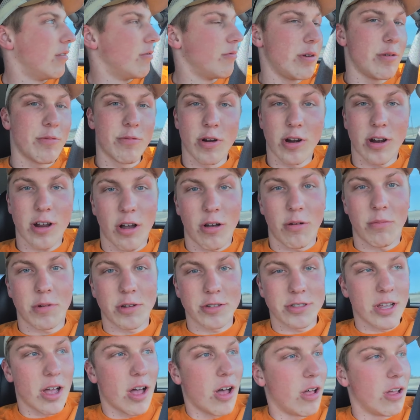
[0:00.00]
we work
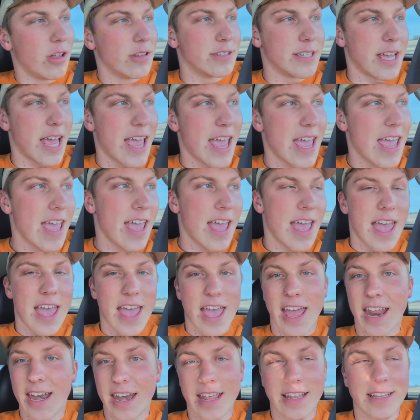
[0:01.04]
almost all day
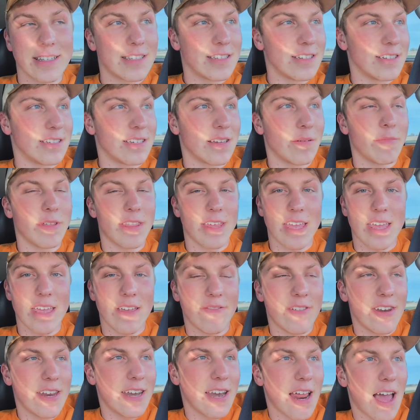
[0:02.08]
and into some of the
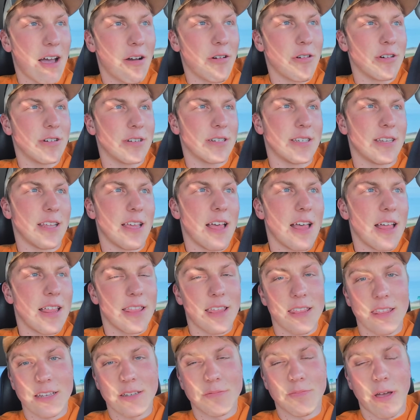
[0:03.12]
evening hours,
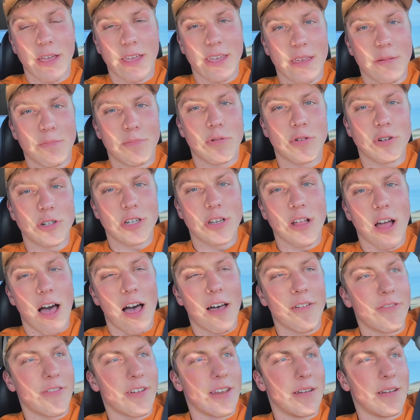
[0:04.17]
then this might get pushed off.